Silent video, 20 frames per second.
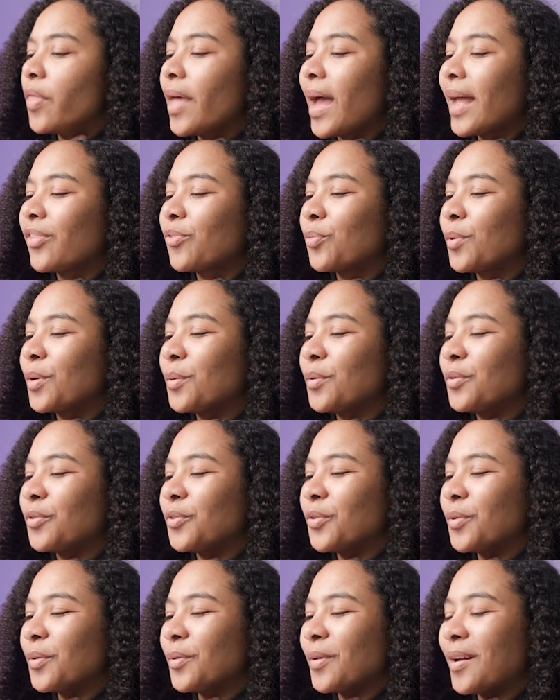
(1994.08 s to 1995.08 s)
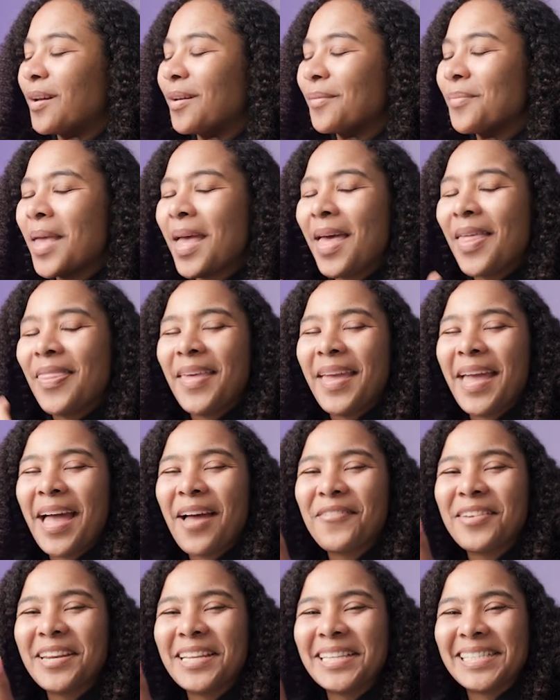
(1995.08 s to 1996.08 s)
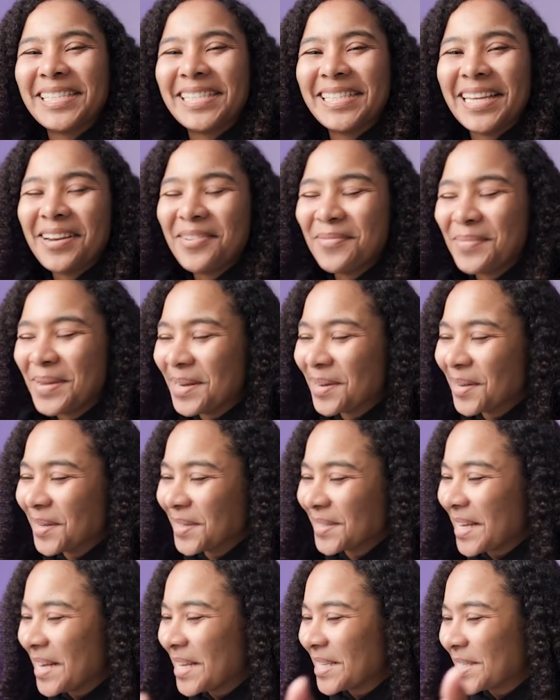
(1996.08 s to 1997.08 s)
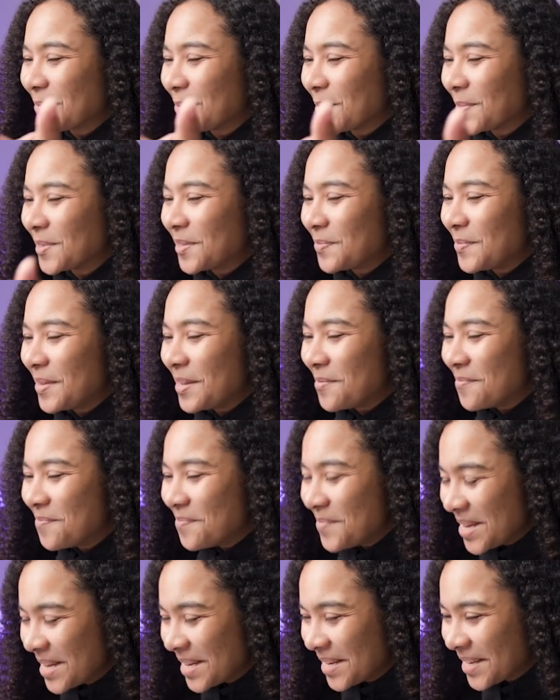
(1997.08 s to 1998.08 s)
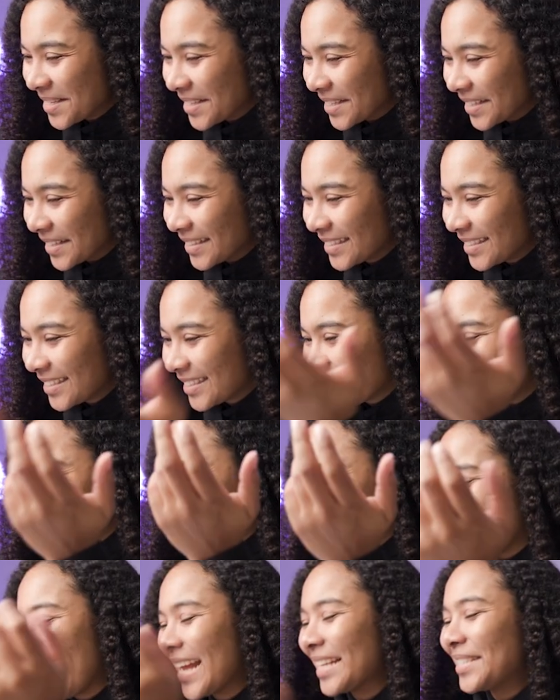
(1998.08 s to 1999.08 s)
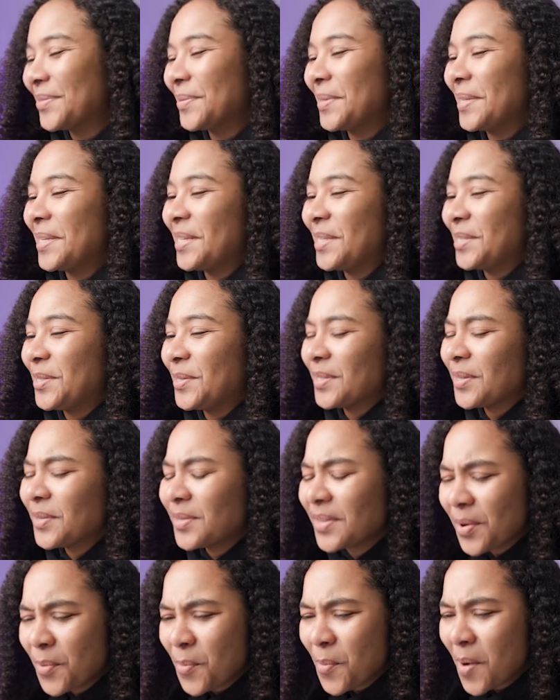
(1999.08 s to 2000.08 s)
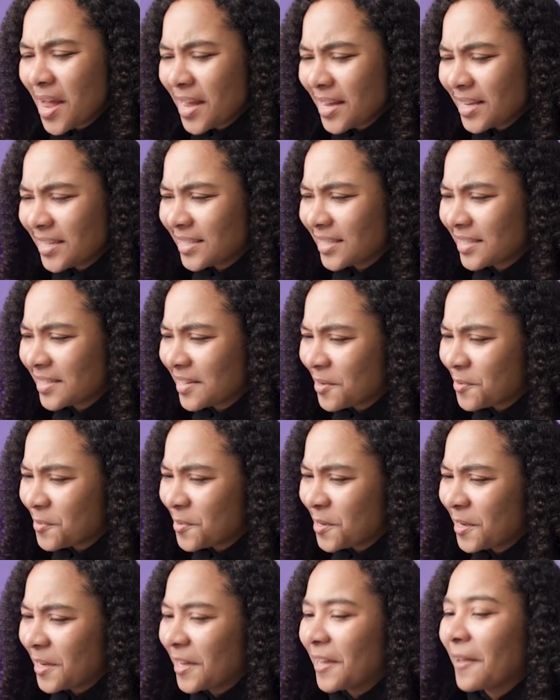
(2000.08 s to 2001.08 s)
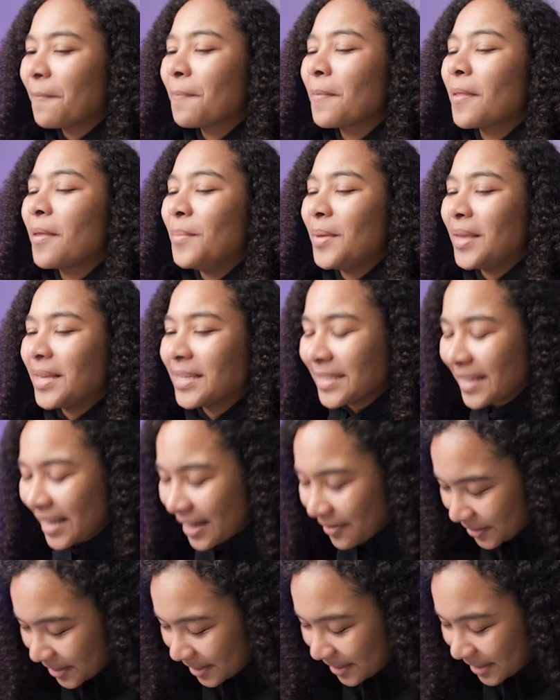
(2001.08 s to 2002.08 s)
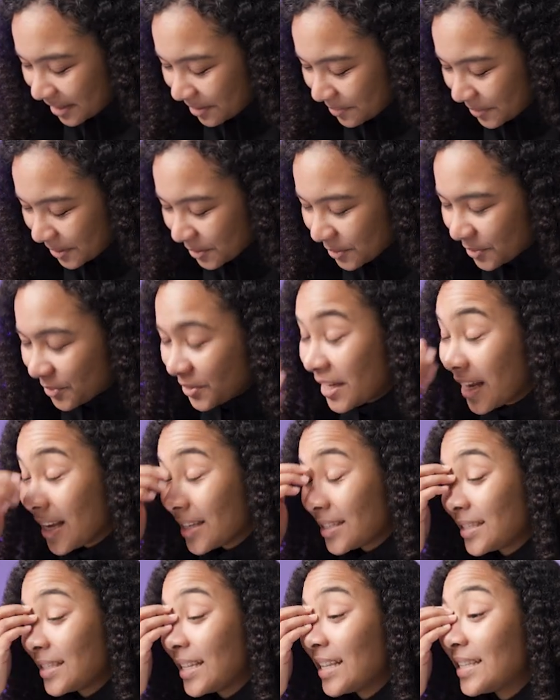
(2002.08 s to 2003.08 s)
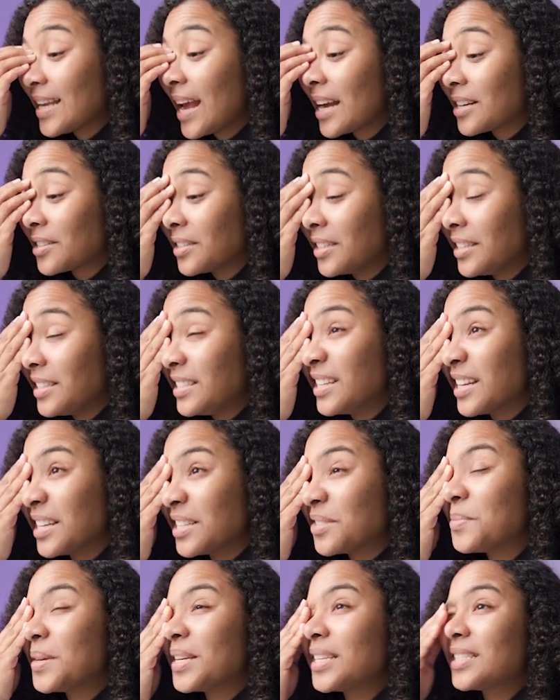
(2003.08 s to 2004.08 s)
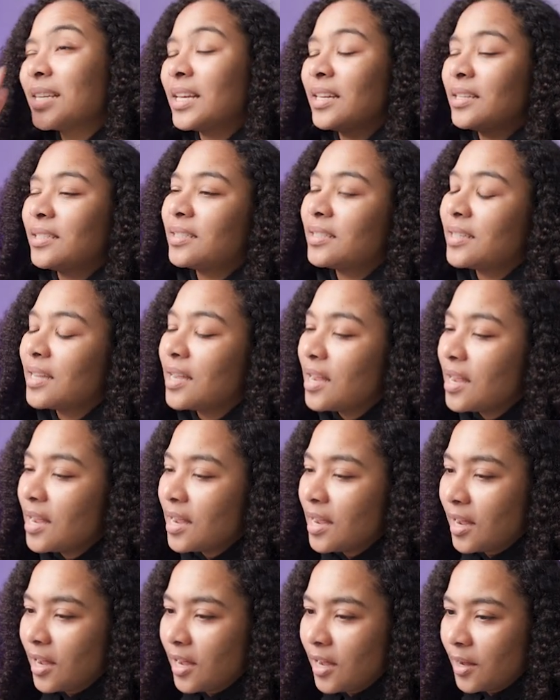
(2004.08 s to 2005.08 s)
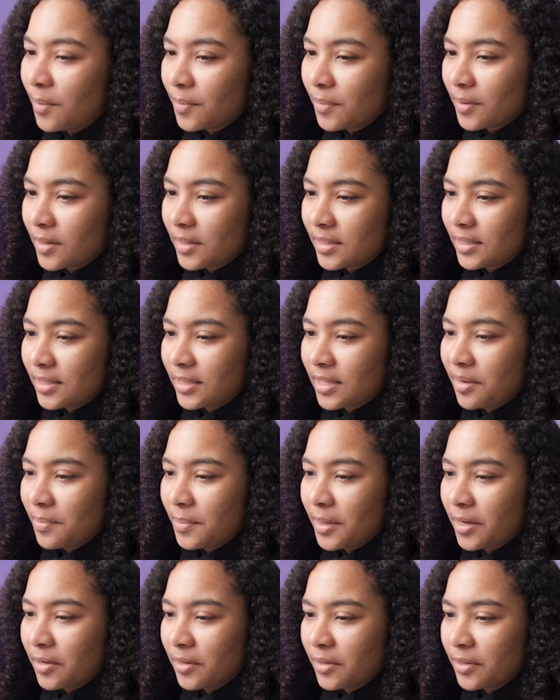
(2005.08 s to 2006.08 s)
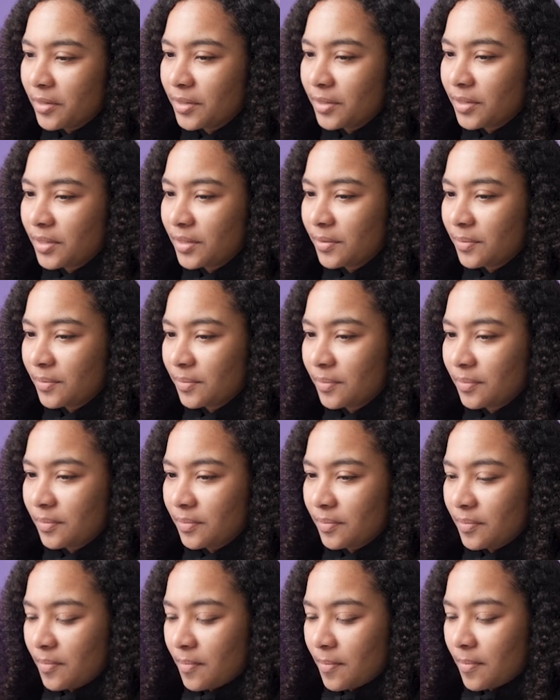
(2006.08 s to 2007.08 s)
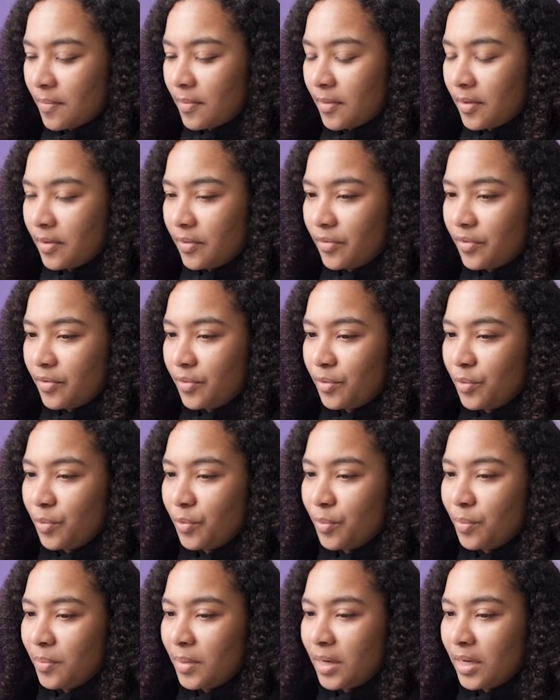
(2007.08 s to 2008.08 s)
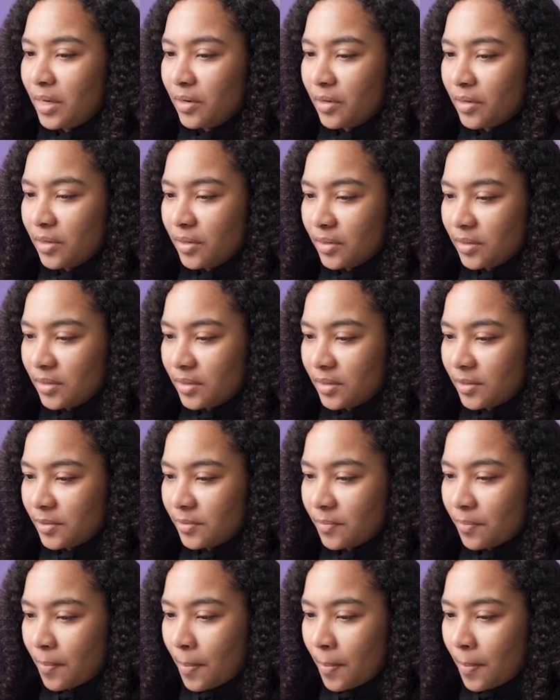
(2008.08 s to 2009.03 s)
that's what it was doing wrong. They have it in centimeters and it's supposed to be in meters. That's where the issue is. I was like, why is this not working? Because they have it in centimeters. So yes, this actually does make sense. Because centimeters to meters,